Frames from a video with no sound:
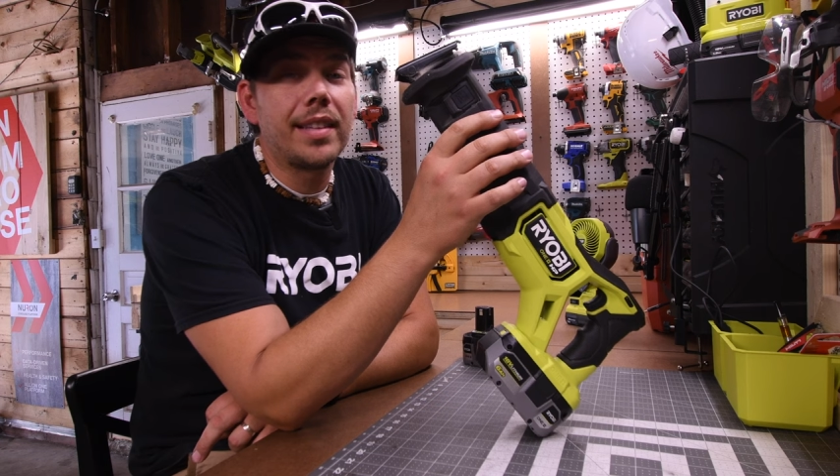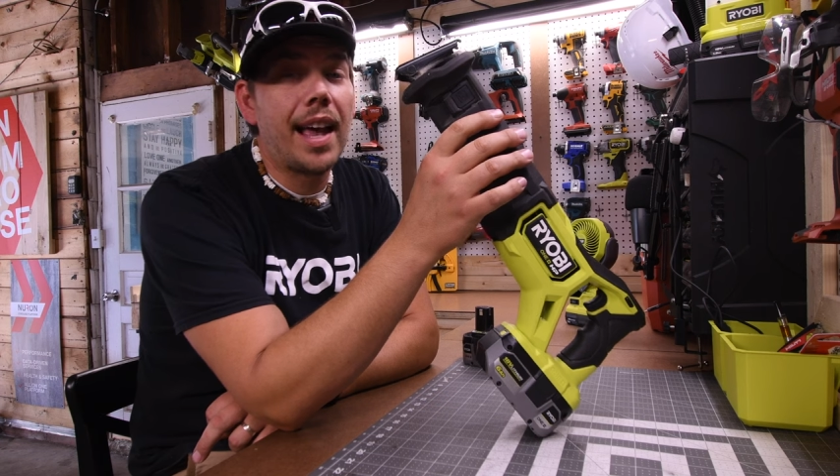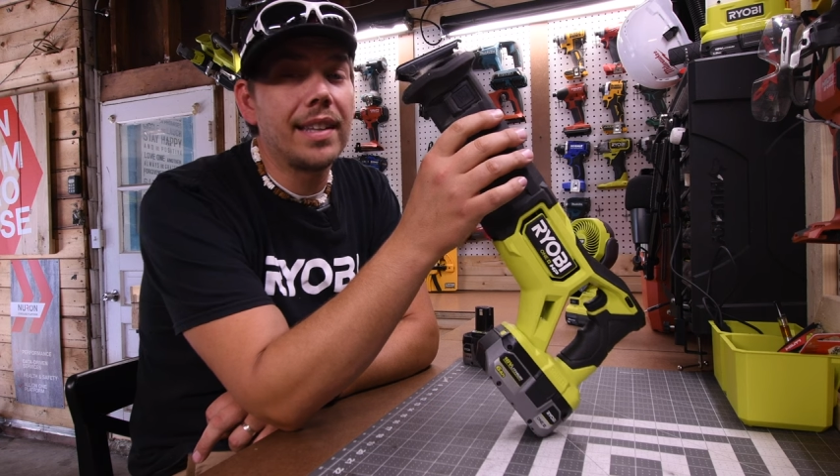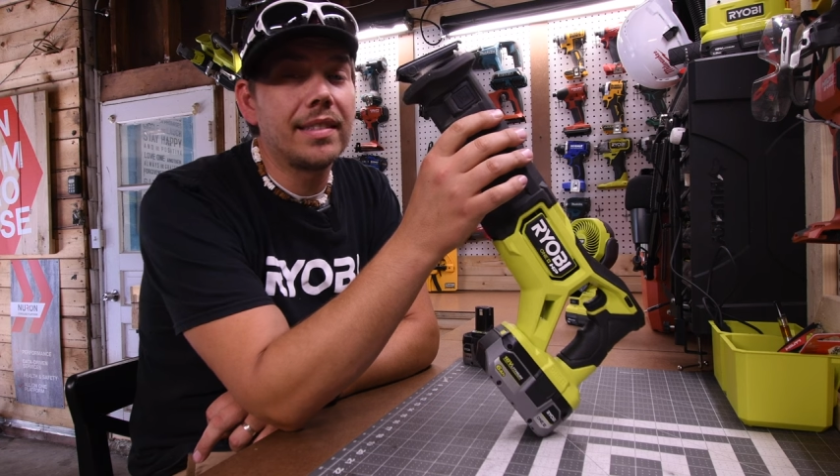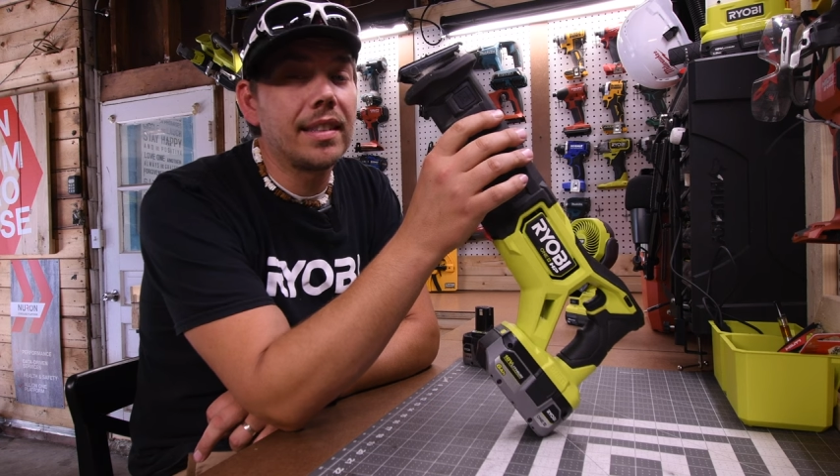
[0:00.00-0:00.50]

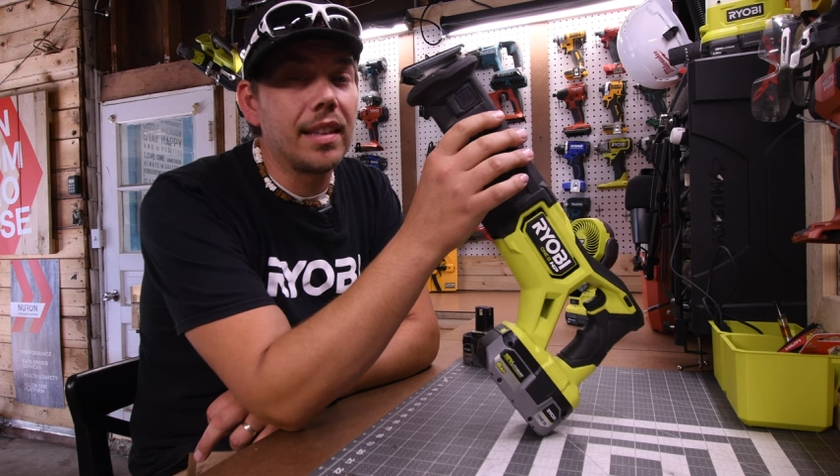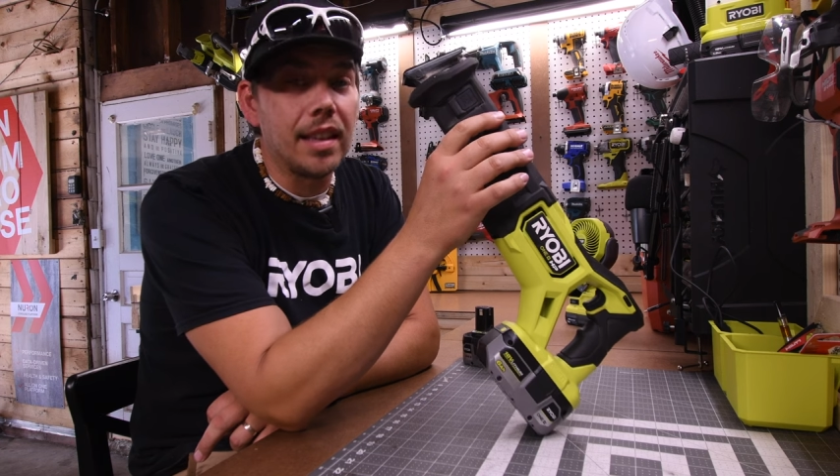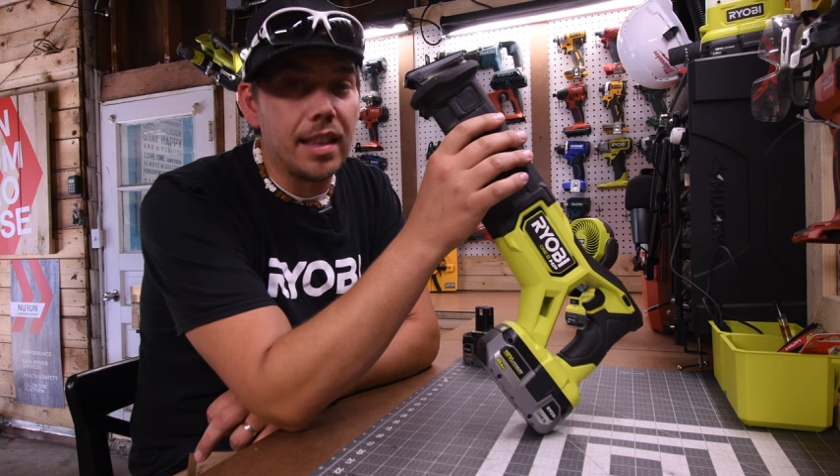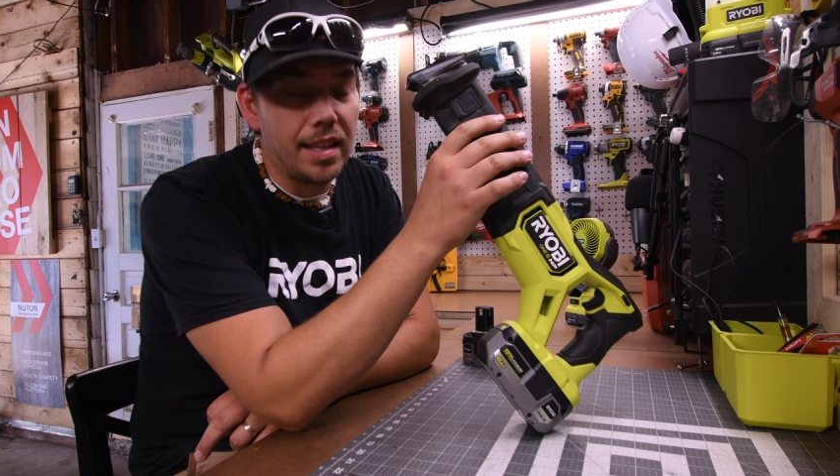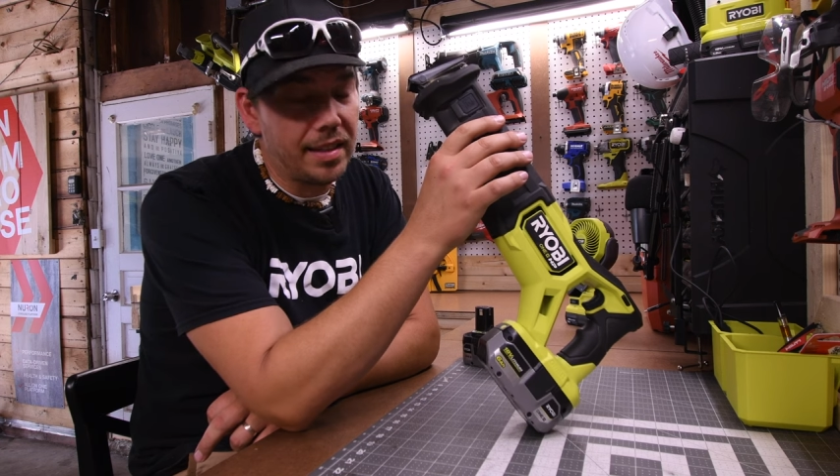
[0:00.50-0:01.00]
test,
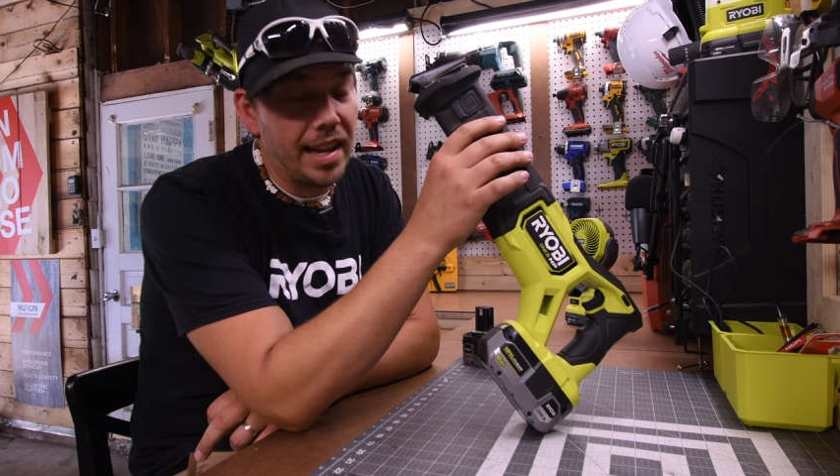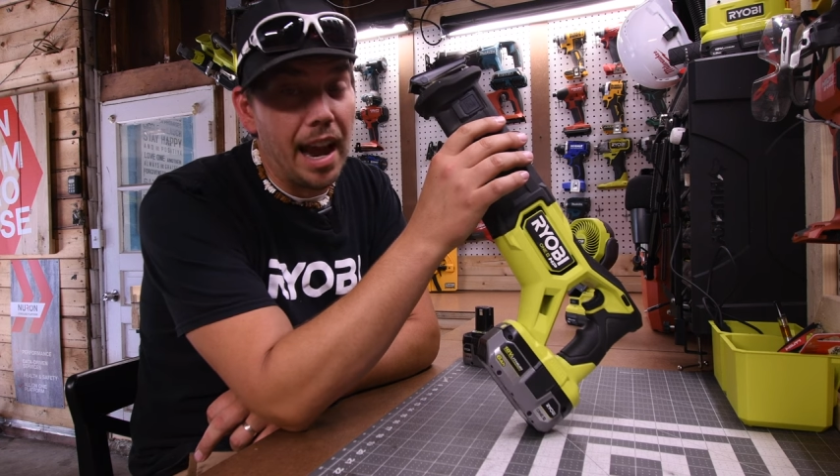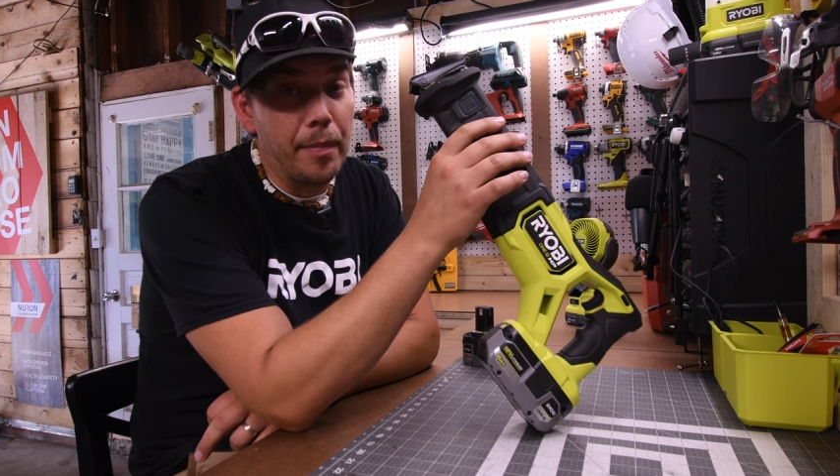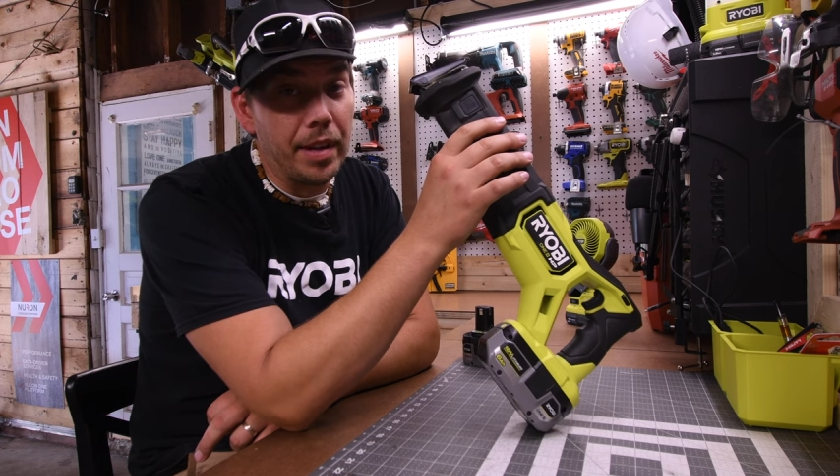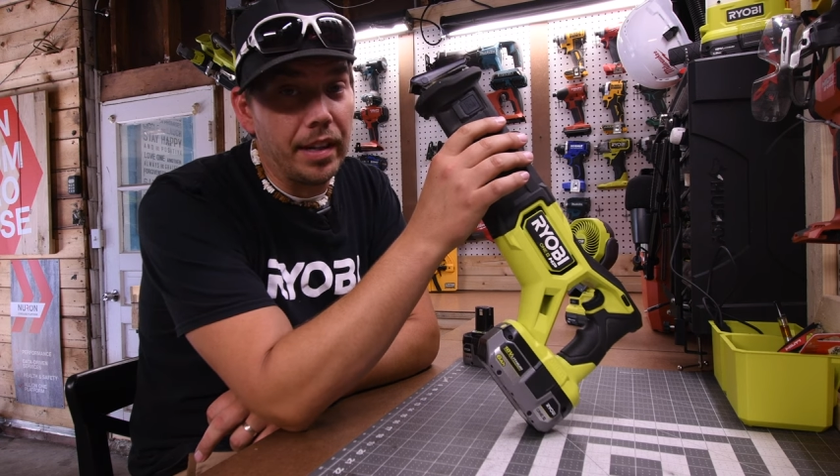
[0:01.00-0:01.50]
this
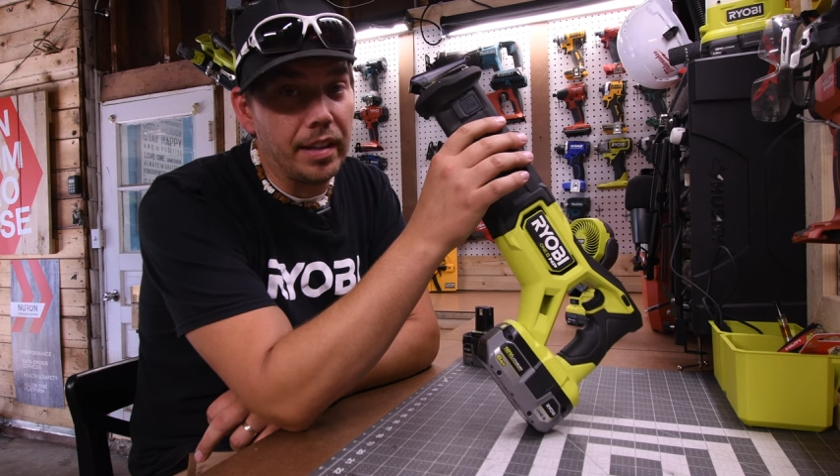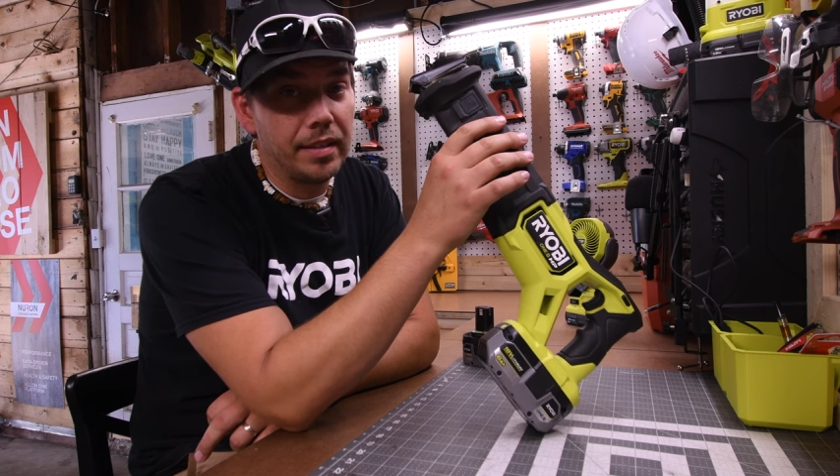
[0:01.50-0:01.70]
happened.